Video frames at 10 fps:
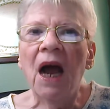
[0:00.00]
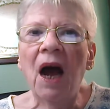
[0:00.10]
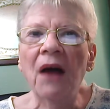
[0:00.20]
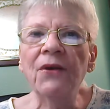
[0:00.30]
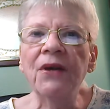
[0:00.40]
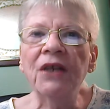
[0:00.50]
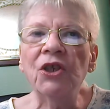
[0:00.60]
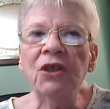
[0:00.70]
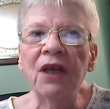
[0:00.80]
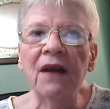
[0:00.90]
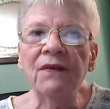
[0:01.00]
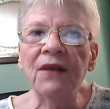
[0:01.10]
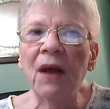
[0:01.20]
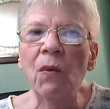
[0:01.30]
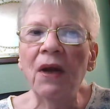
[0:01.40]
other initiatives
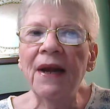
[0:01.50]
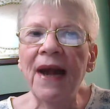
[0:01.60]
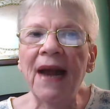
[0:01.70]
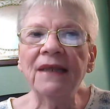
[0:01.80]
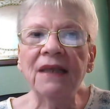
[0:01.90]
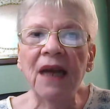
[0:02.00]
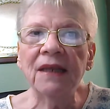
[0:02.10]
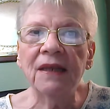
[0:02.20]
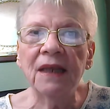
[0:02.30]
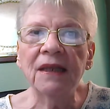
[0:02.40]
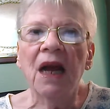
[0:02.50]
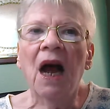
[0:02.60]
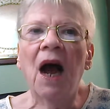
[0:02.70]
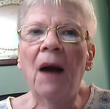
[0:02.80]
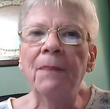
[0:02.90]
that will enhance Texas'
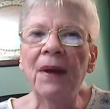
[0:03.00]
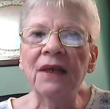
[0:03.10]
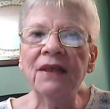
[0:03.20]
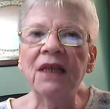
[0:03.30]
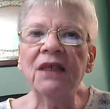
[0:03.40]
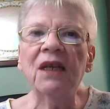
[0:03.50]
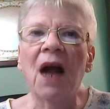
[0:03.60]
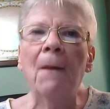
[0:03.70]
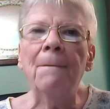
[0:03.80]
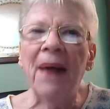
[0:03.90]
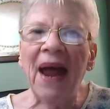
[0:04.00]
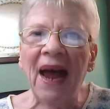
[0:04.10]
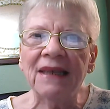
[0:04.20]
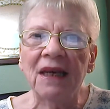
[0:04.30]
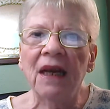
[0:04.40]
ability to
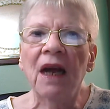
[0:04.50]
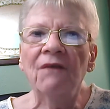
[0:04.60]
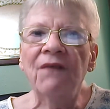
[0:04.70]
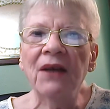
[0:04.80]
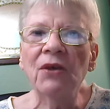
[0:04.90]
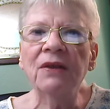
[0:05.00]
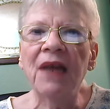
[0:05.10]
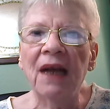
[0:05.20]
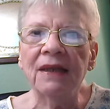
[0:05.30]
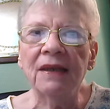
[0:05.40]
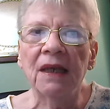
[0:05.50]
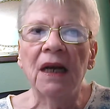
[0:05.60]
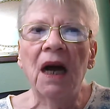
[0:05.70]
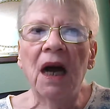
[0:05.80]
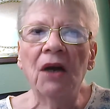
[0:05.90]
combat fentanyl deaths
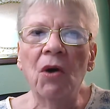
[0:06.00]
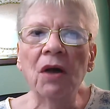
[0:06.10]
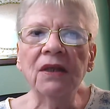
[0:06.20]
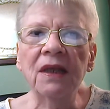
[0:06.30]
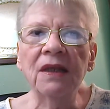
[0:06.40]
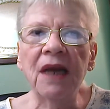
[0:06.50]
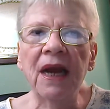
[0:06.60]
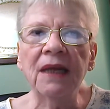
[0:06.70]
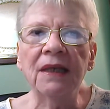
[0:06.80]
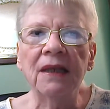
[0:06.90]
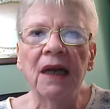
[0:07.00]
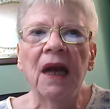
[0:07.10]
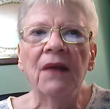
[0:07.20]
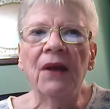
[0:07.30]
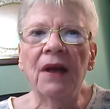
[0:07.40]
across the state.
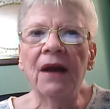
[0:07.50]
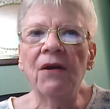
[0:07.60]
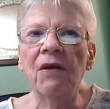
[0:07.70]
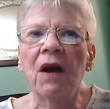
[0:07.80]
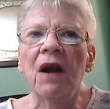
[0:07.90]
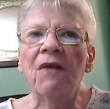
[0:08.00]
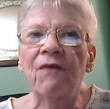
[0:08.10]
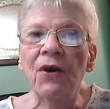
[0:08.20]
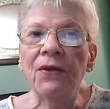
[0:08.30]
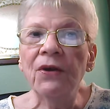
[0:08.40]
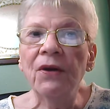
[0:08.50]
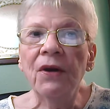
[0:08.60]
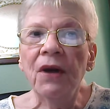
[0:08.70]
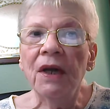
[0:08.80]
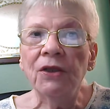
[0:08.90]
The letter further
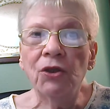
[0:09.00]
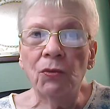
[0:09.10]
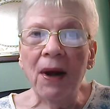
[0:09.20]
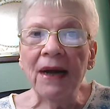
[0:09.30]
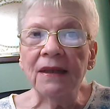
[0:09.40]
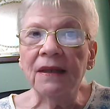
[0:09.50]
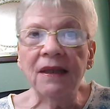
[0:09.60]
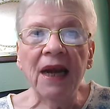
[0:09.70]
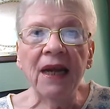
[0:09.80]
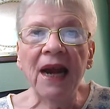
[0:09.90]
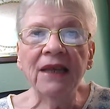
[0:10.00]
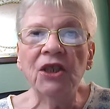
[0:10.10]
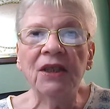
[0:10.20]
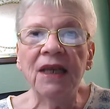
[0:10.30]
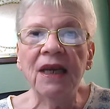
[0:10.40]
directs state
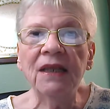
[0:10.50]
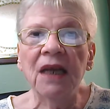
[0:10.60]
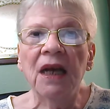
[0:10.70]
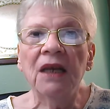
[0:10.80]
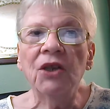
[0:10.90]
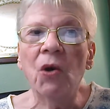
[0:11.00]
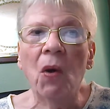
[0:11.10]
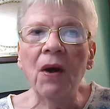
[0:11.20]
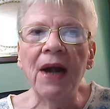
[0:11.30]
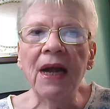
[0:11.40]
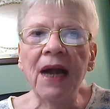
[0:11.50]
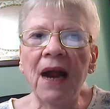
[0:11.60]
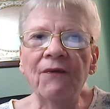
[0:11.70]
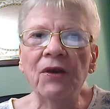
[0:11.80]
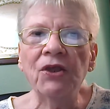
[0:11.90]
agencies to coordinate
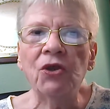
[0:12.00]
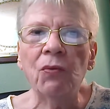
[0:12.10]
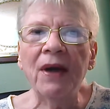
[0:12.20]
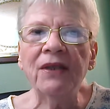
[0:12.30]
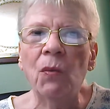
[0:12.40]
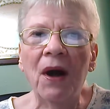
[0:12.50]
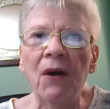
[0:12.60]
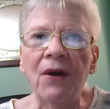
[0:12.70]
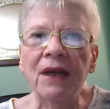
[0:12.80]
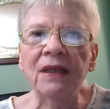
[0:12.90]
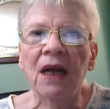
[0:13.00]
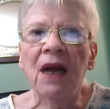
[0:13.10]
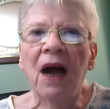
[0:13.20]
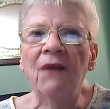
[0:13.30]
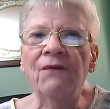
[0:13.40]
efforts to raise awareness
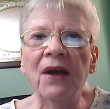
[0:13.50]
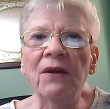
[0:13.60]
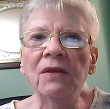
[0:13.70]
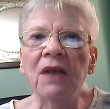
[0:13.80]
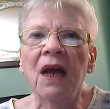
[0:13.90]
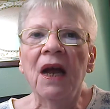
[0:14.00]
of fentanyl's